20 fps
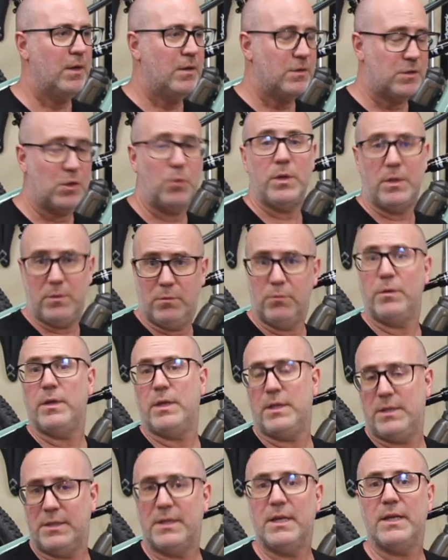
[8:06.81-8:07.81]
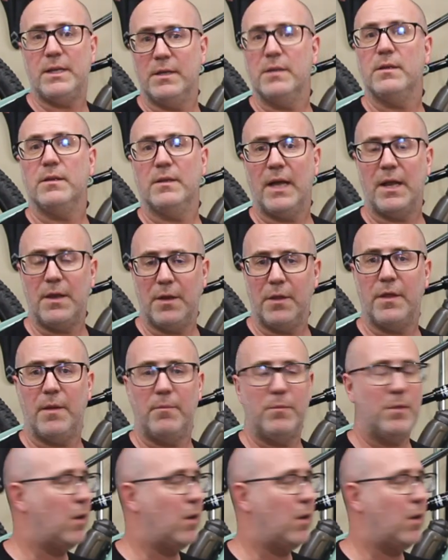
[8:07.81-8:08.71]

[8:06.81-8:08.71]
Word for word: So we we did let them